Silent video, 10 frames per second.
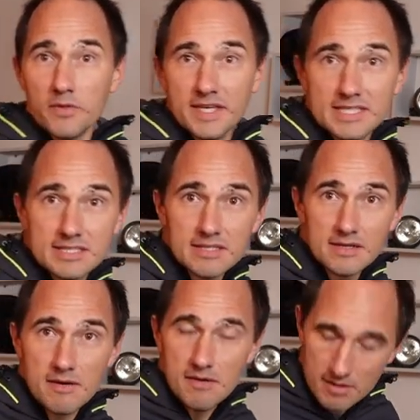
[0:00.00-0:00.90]
this,
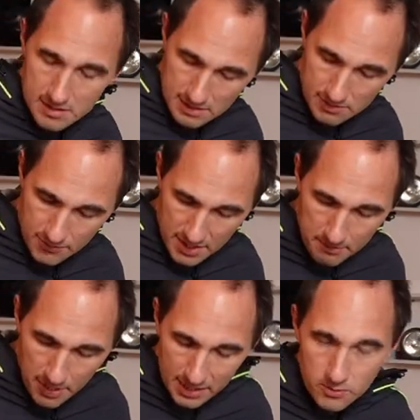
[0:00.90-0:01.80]
the rear
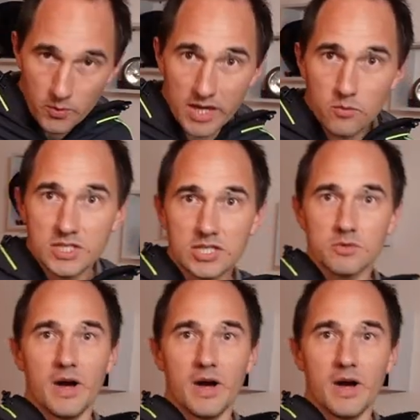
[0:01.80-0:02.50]
part away, which is